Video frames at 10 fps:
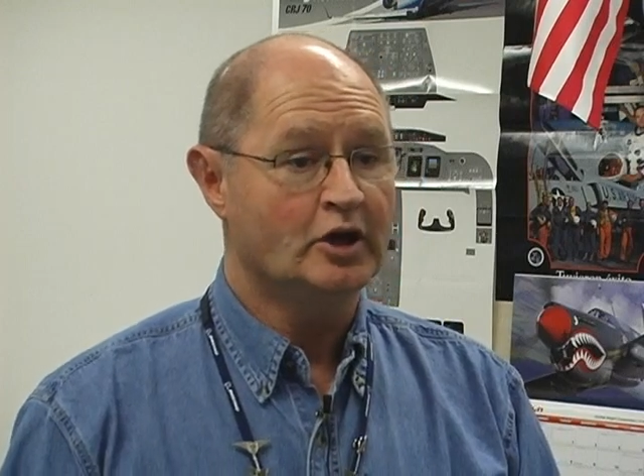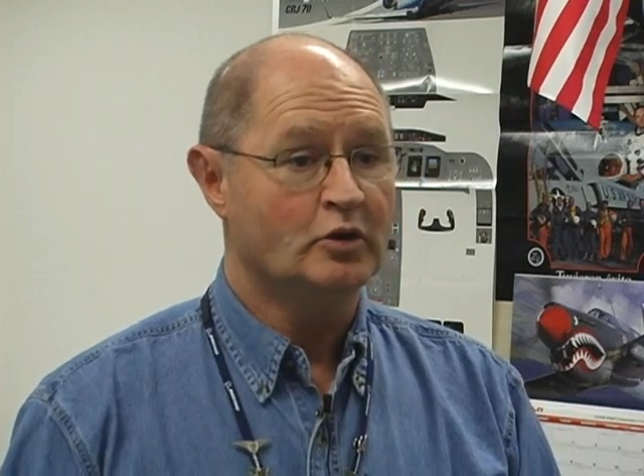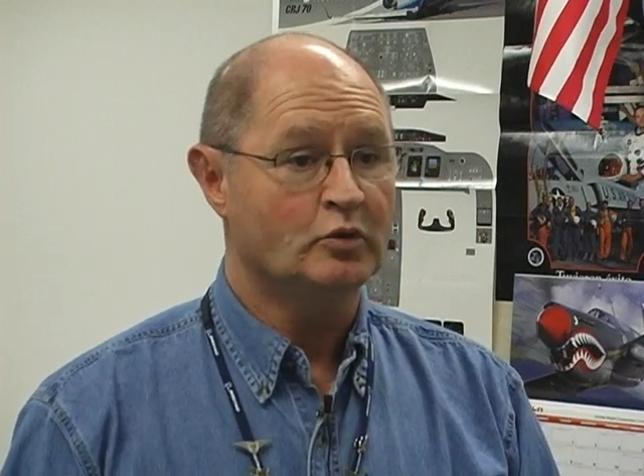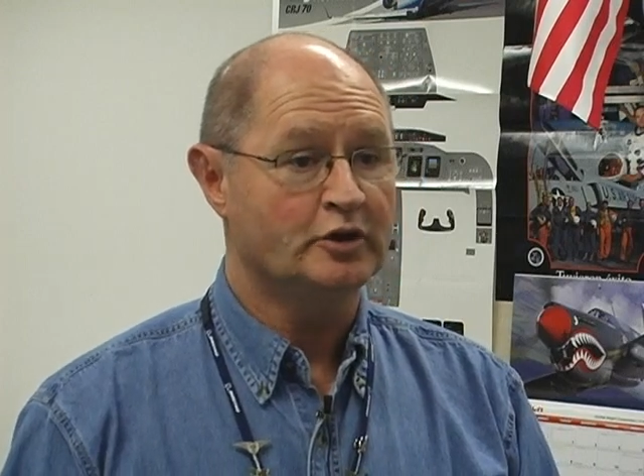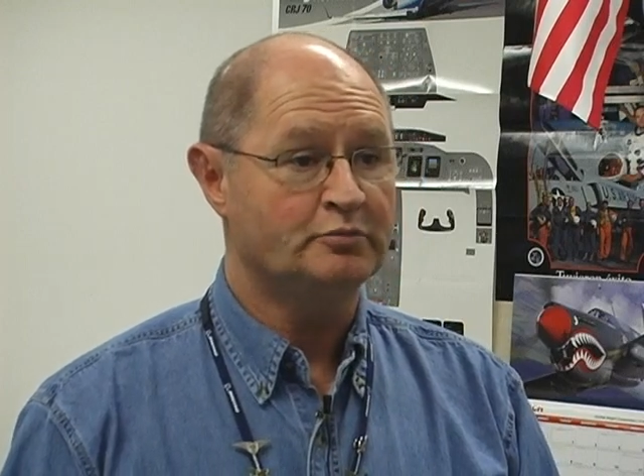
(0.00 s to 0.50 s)

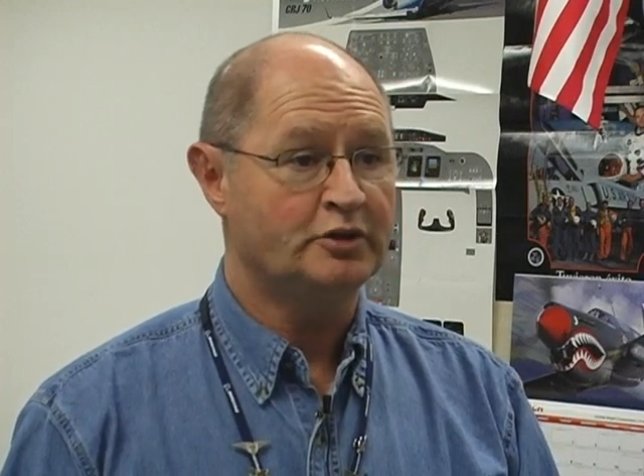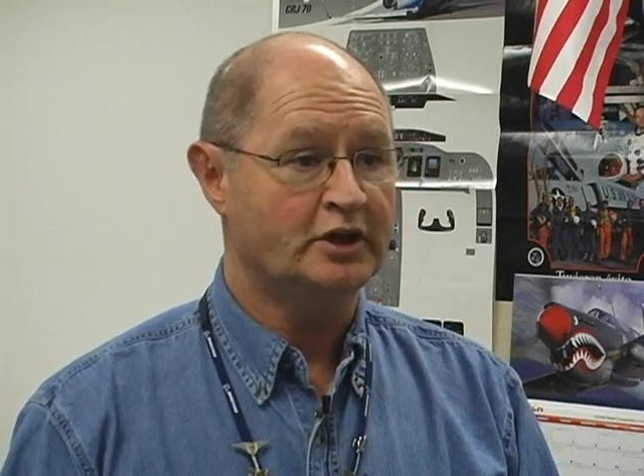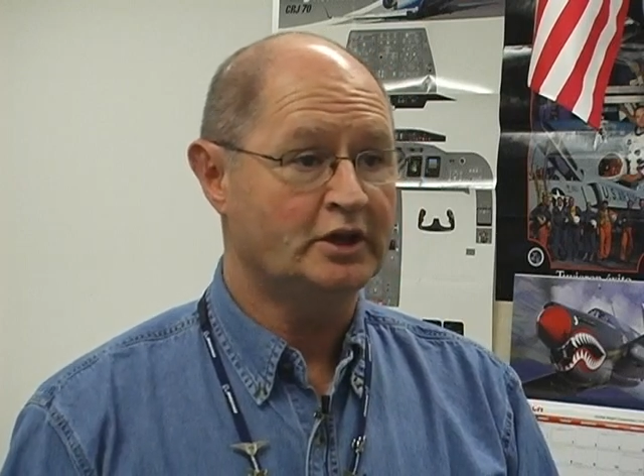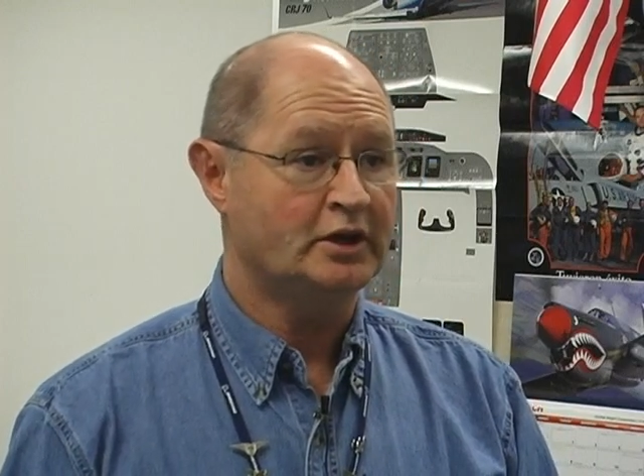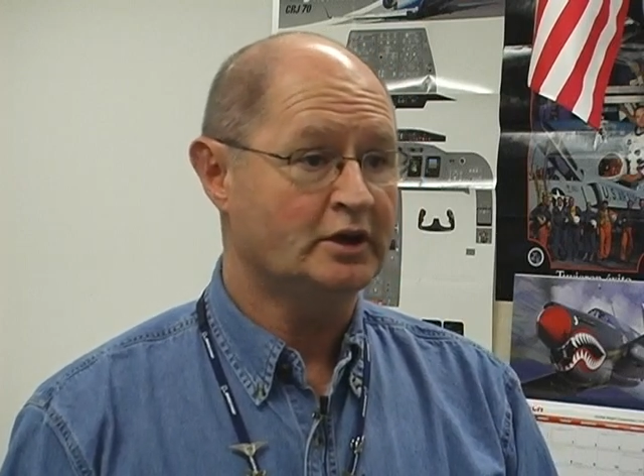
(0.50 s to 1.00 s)
would
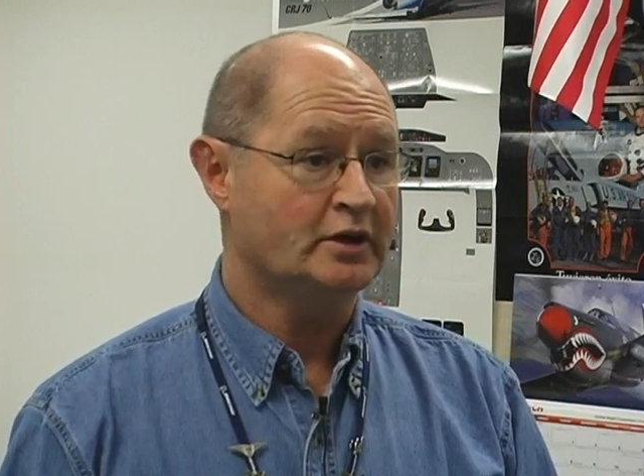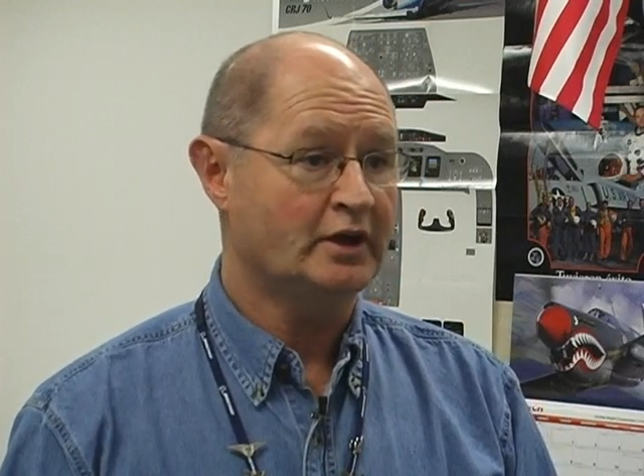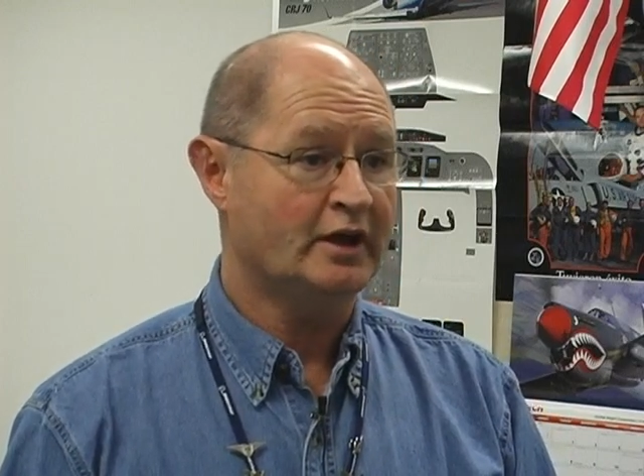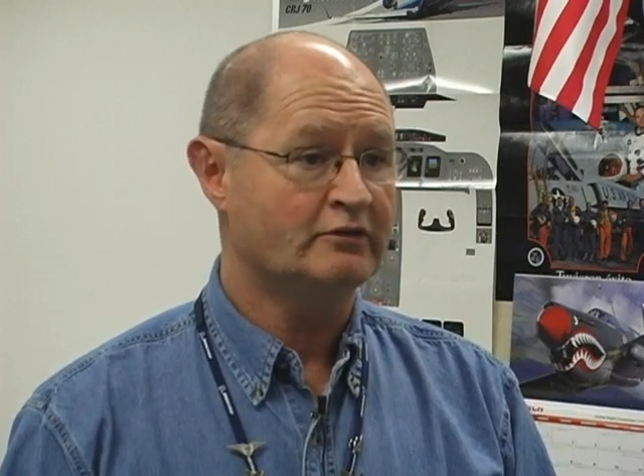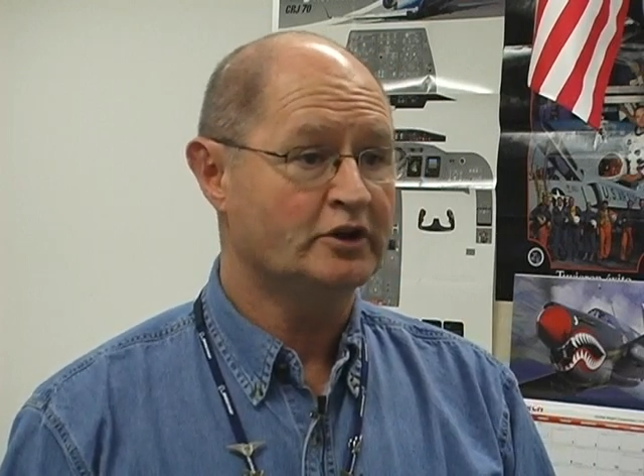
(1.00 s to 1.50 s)
be
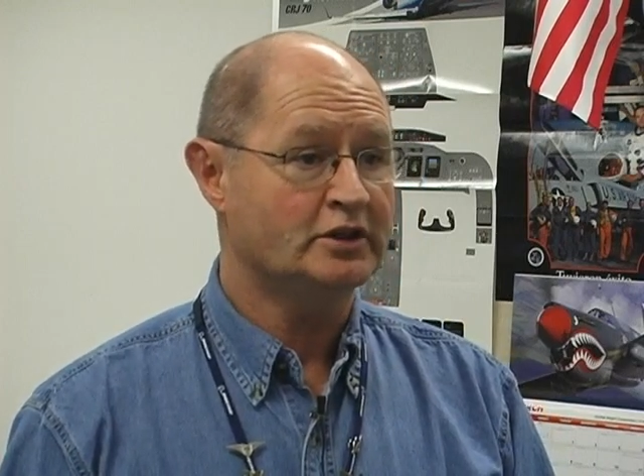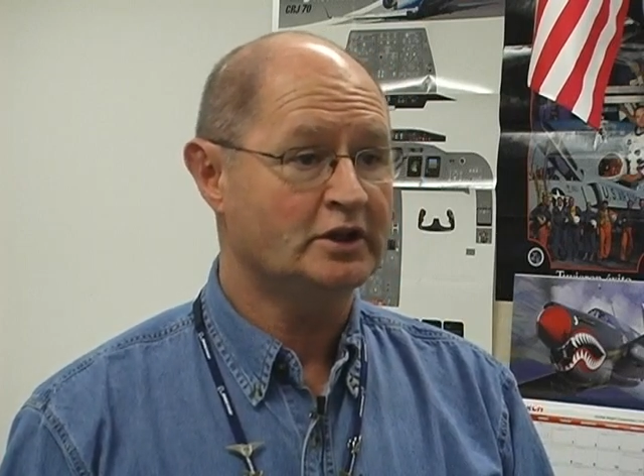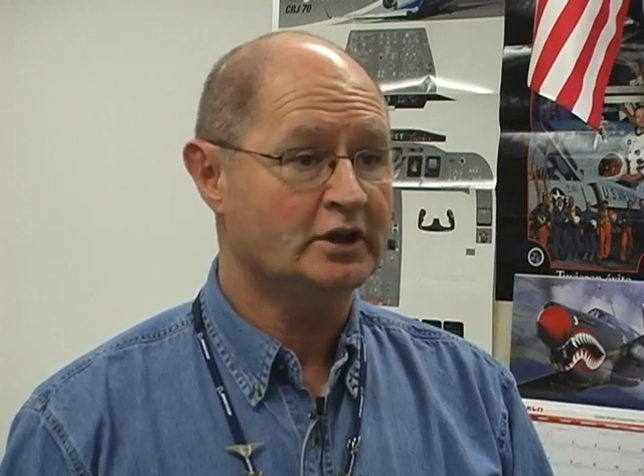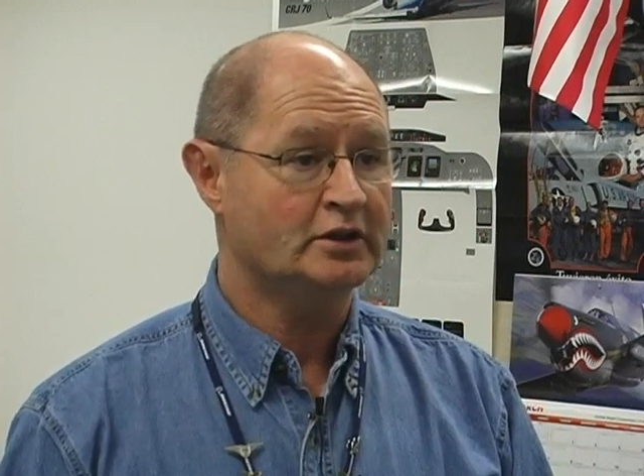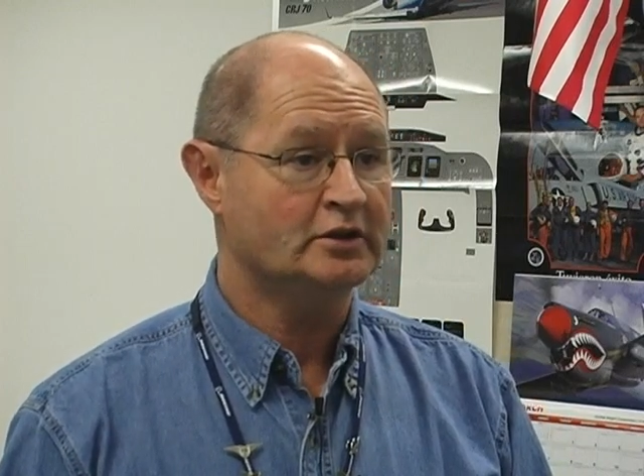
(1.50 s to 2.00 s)

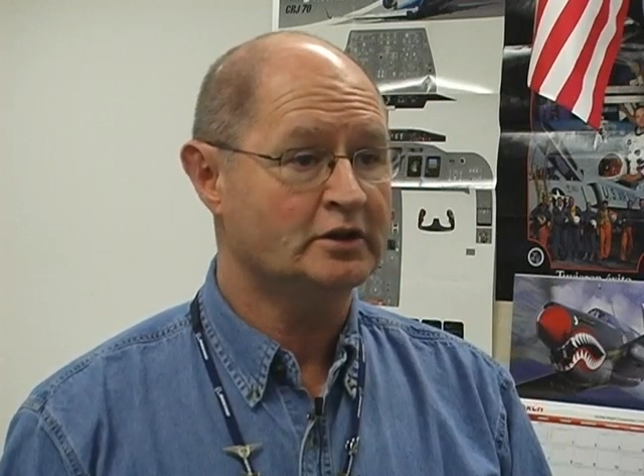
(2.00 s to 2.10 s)
everything